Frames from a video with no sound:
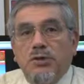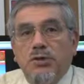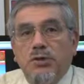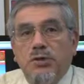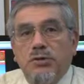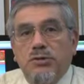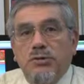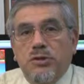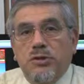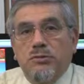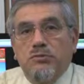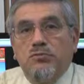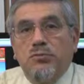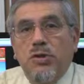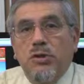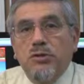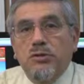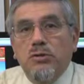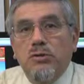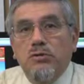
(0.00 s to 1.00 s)
or uses
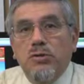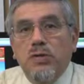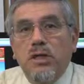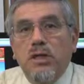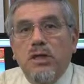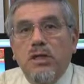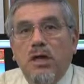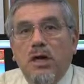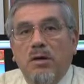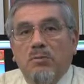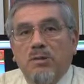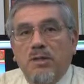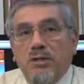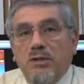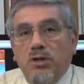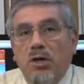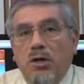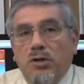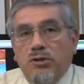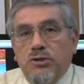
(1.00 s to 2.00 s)
most of the incoming
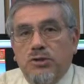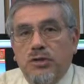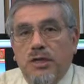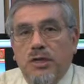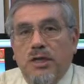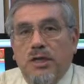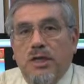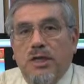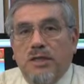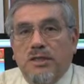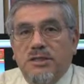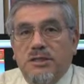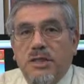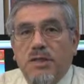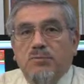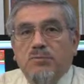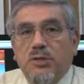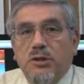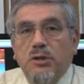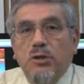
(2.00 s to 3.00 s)
salts,
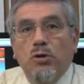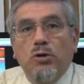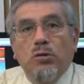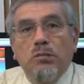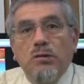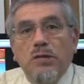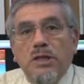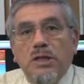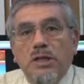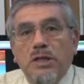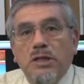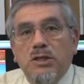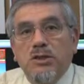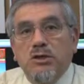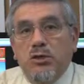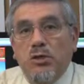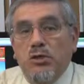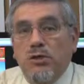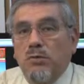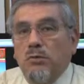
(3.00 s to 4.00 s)
except notably
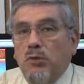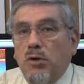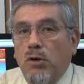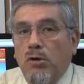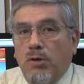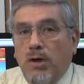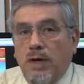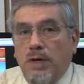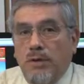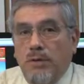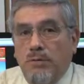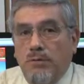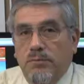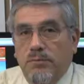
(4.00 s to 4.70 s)
sodium chloride.